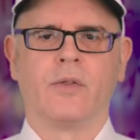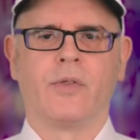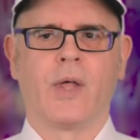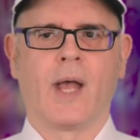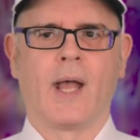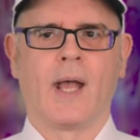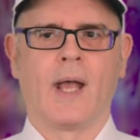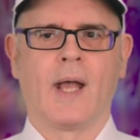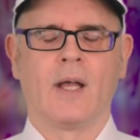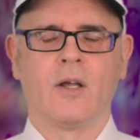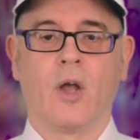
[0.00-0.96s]

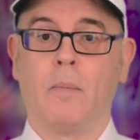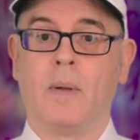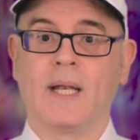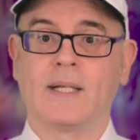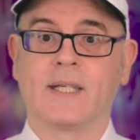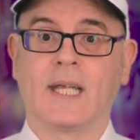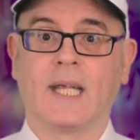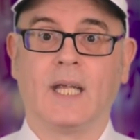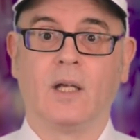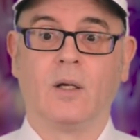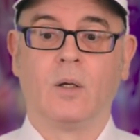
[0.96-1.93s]
their ability
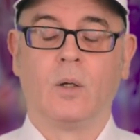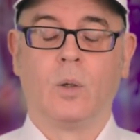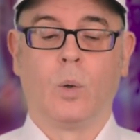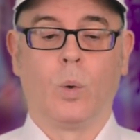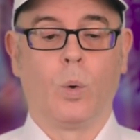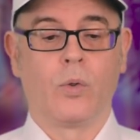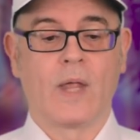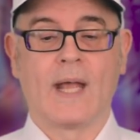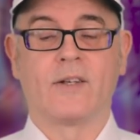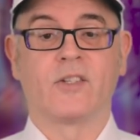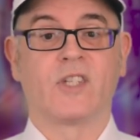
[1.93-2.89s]
or
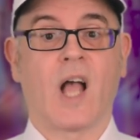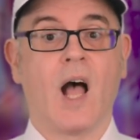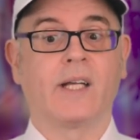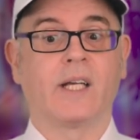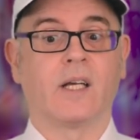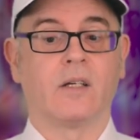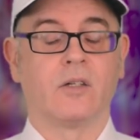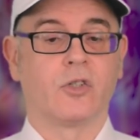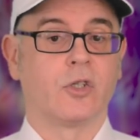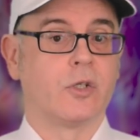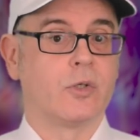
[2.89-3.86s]
their desire
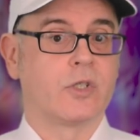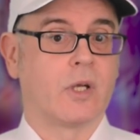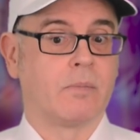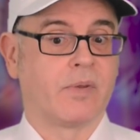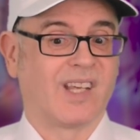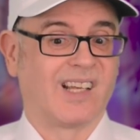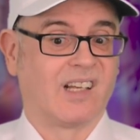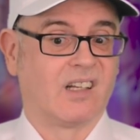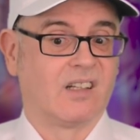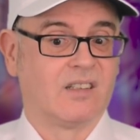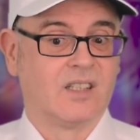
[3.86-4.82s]
to do something.
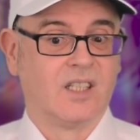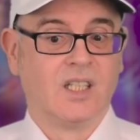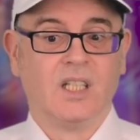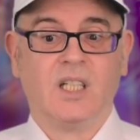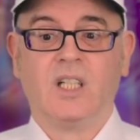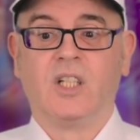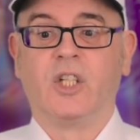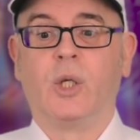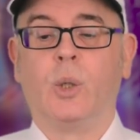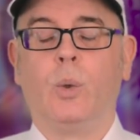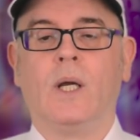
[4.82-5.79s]

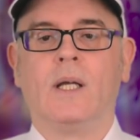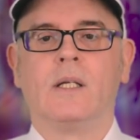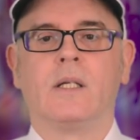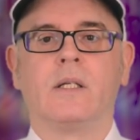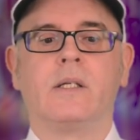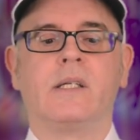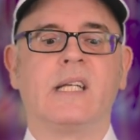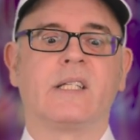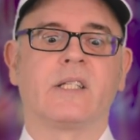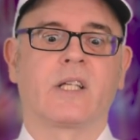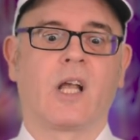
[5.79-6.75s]
You
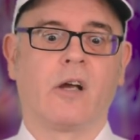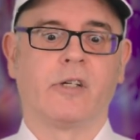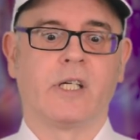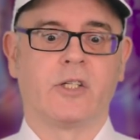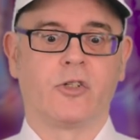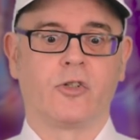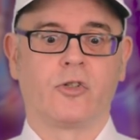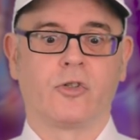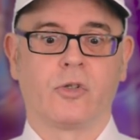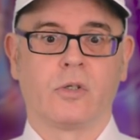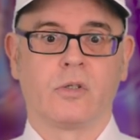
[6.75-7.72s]

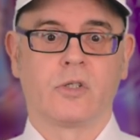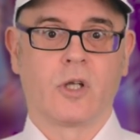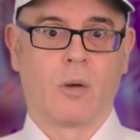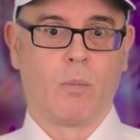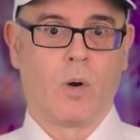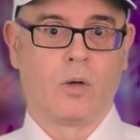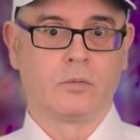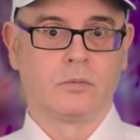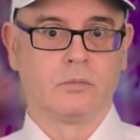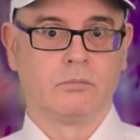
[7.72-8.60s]
discourage someone.